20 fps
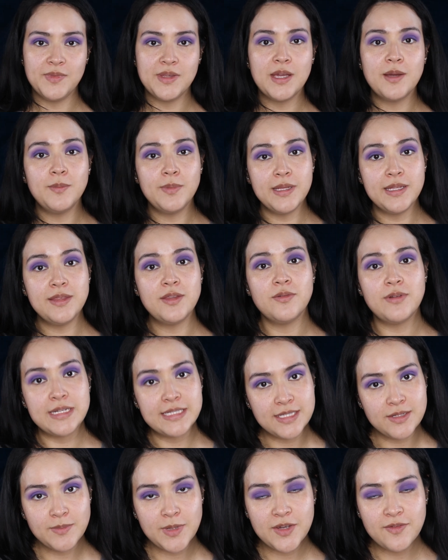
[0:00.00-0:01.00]
complete the
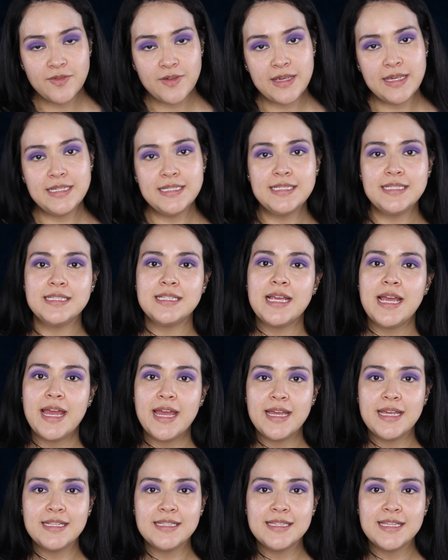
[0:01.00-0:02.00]
rest of my face
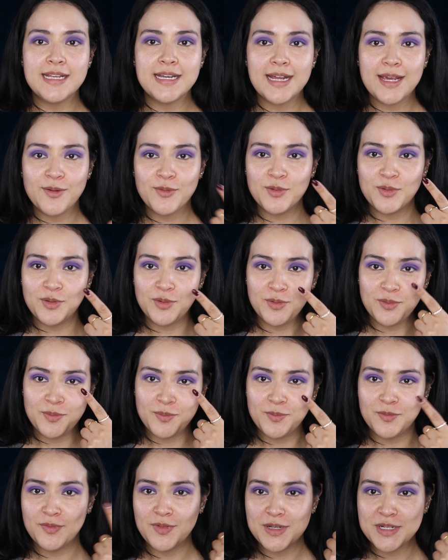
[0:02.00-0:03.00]
and then I will
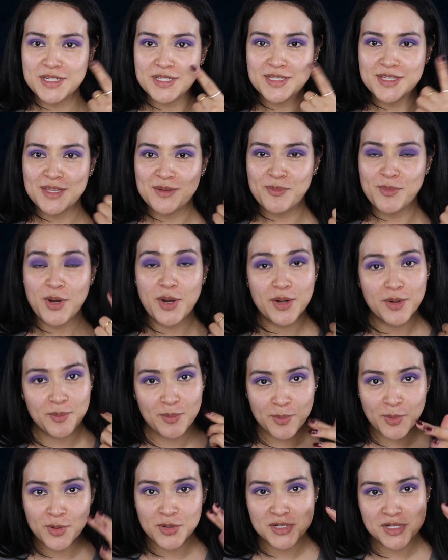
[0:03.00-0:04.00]
finish the
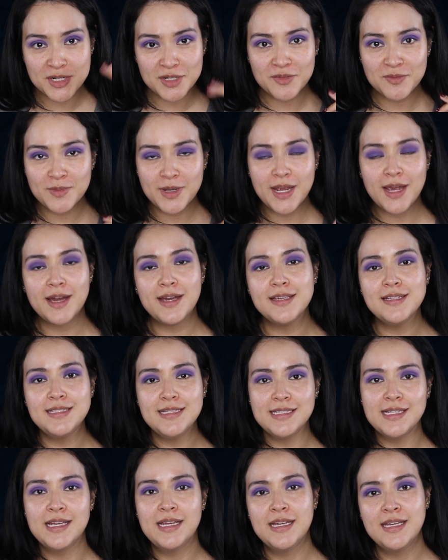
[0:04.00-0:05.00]
bottom portion of my eyes.